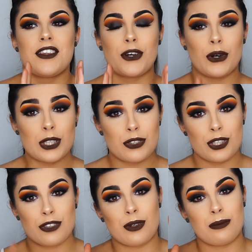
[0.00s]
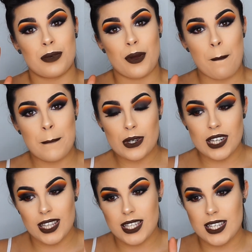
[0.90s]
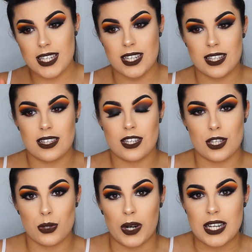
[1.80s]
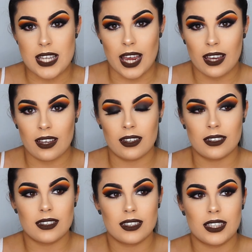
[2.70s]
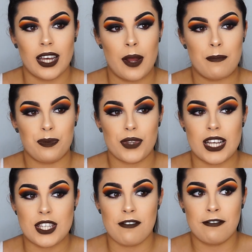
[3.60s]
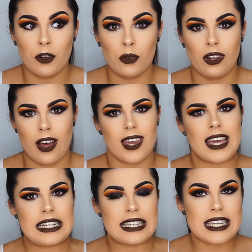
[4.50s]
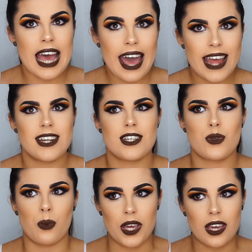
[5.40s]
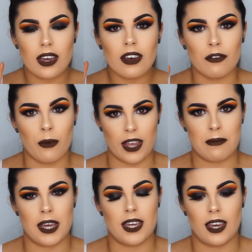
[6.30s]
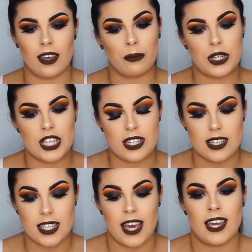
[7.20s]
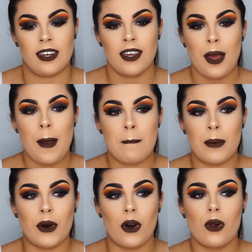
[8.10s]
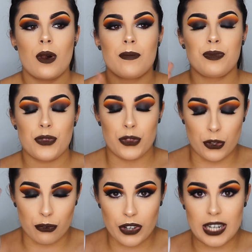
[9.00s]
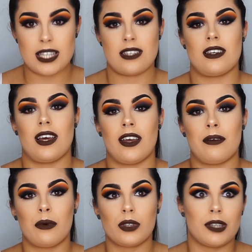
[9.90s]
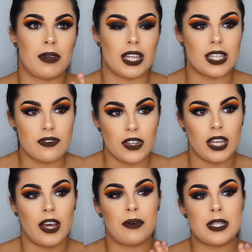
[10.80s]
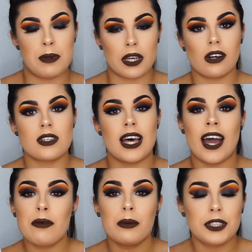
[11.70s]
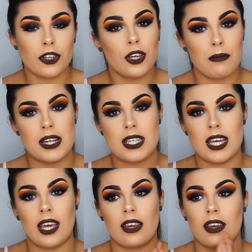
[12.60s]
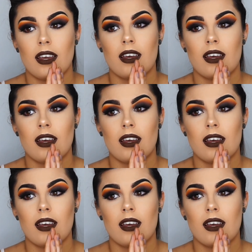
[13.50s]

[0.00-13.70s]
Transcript: The course runs from Monday the 16th to the 22nd. It's a full, like, intense week of wig making, which is insane. But the reason I am also making this video is because I will be documenting